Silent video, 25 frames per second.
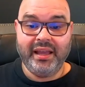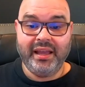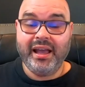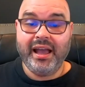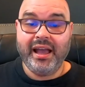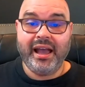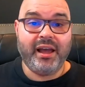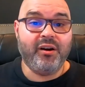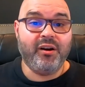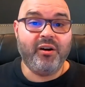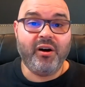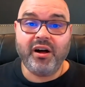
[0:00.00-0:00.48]

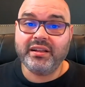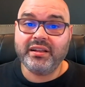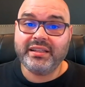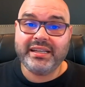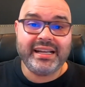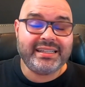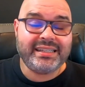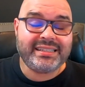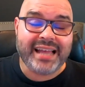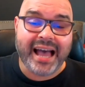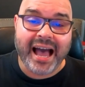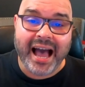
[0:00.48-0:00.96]
And all the
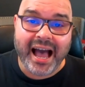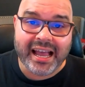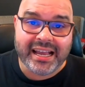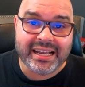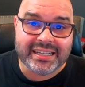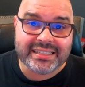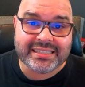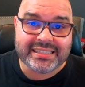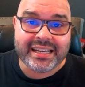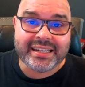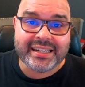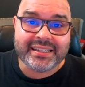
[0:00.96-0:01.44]

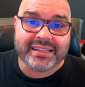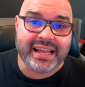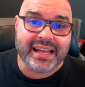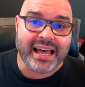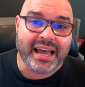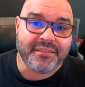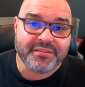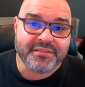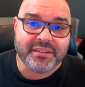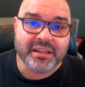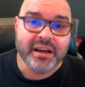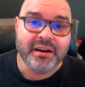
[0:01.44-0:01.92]
Italians had
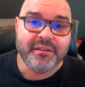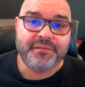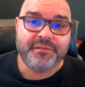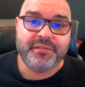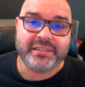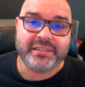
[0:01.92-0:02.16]
left for